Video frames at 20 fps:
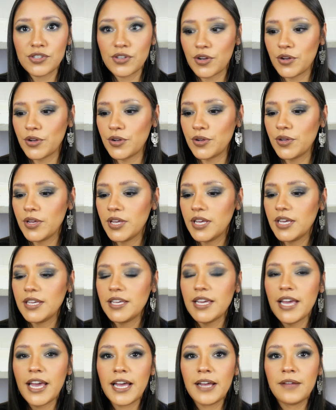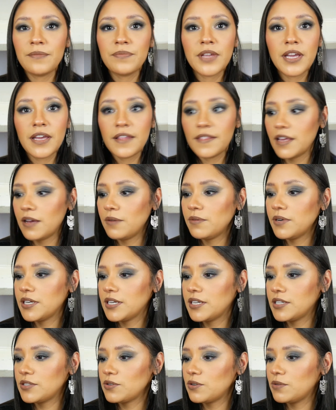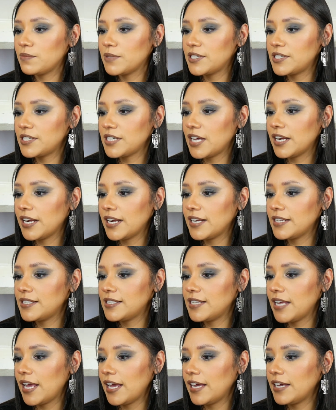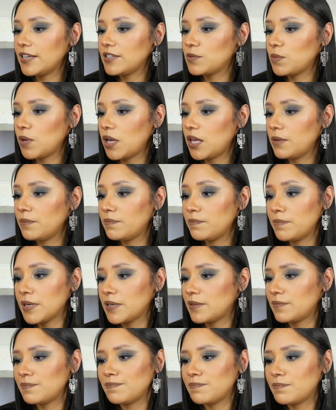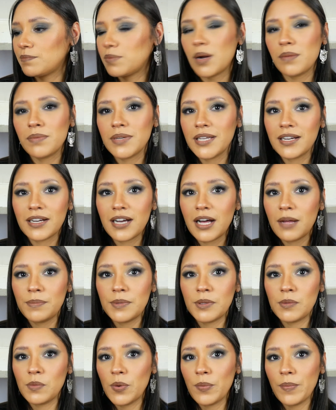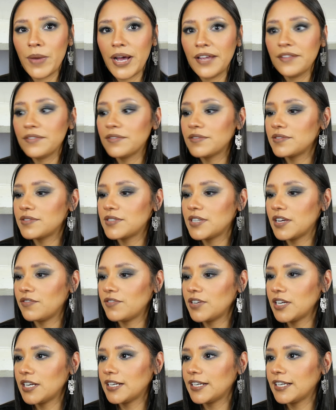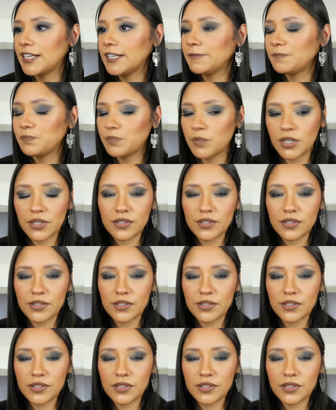So yeah, that one is almost done, I'd say, as well, but probably a couple more months definitely,